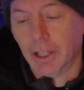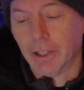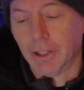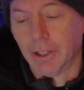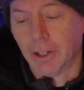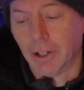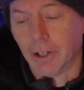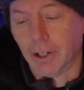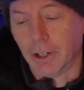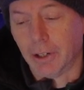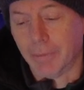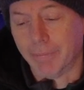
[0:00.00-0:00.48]

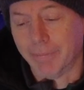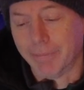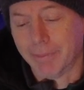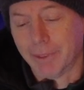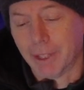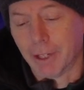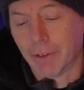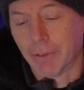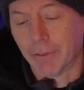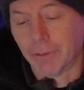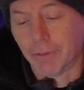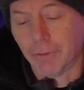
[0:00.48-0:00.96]
they're
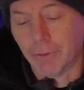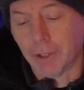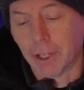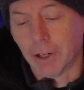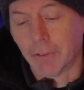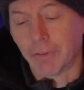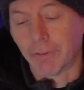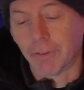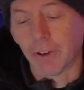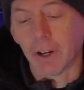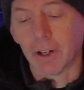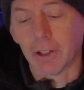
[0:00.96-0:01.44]
they're
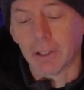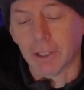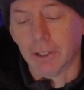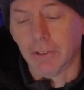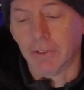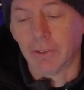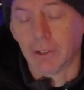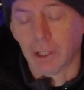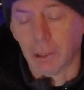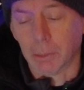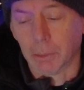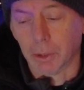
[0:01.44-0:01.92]
they're fairly
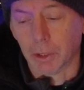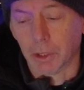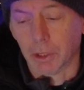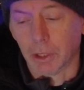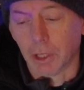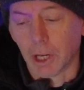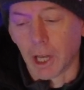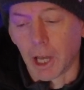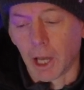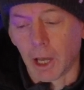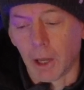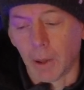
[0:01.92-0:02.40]

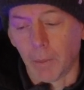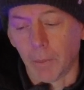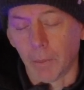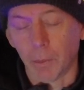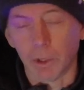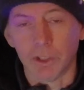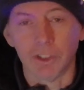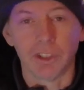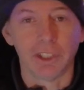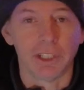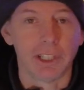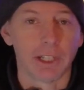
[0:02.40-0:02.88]
similar um,
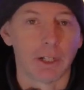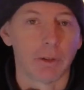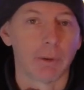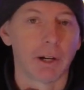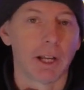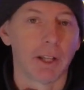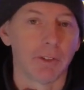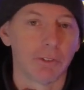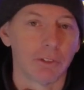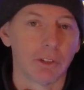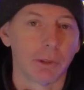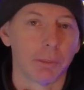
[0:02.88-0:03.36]
once you get
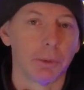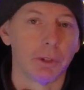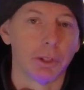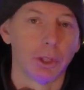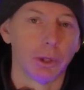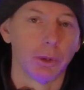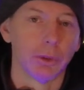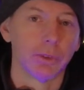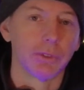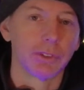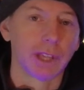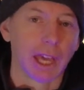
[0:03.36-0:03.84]
around some of
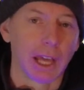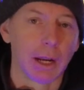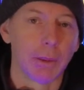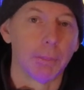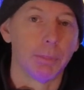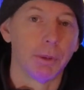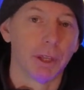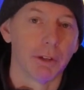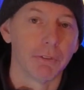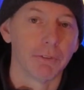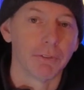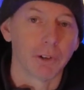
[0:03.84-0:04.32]
those kind
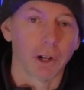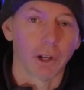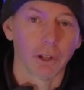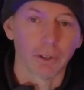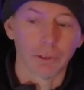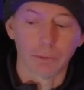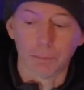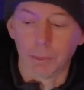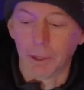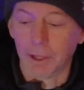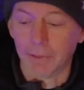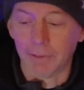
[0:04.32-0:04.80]
of
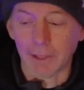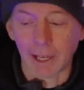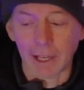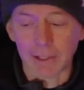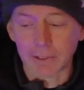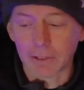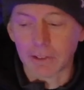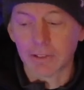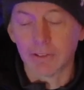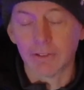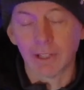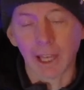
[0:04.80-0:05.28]
pitfalls. But
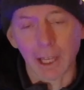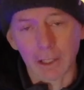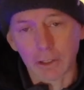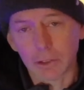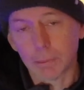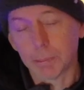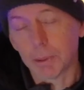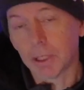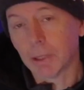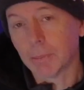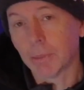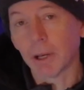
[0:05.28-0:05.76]
that's
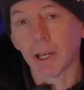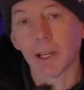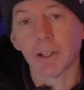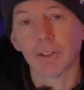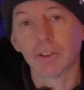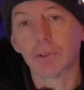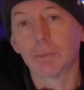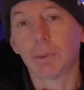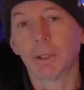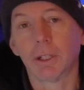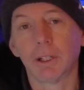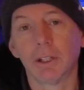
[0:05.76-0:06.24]
that's been my
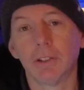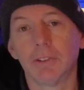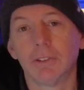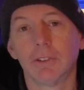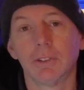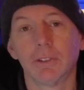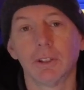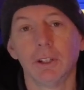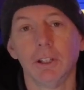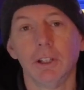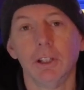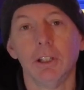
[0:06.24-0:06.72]

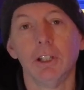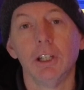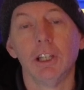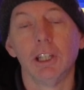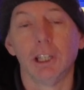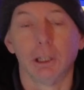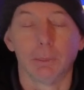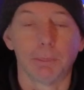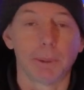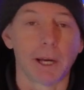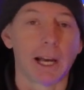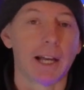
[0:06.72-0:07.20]
experience
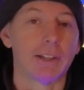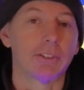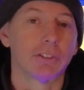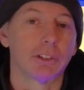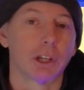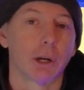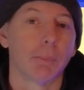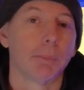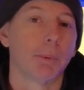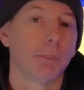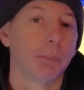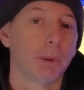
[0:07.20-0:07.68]
in the
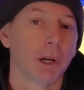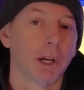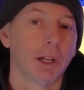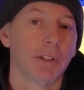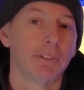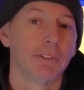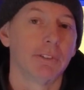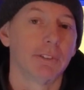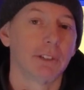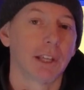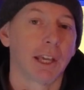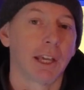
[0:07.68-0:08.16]
past couple
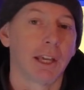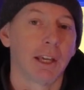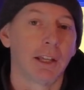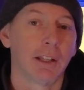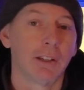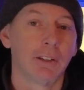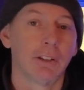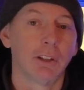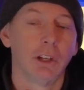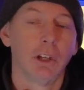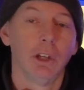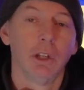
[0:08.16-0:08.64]
months,
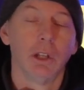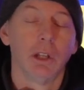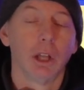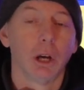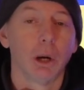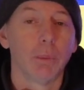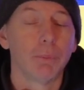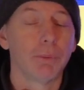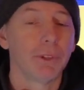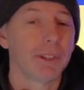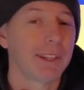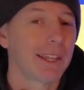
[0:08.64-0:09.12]
and
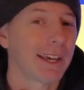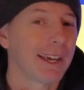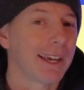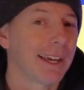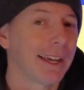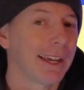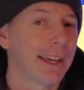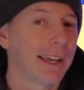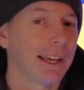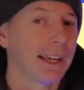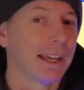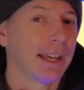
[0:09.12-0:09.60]
hopefully
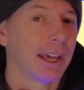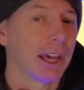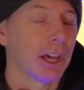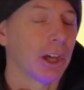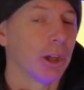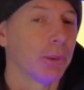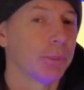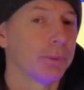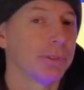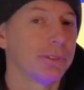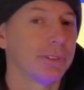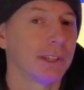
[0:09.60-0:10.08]
that
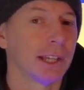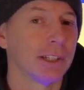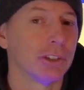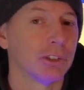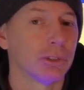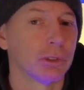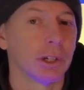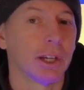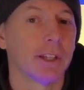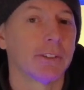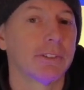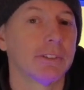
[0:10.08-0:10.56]
helps
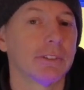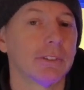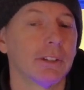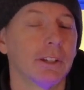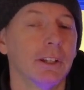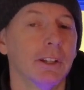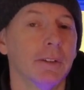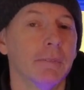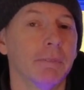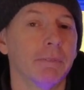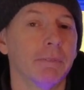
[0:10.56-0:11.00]
address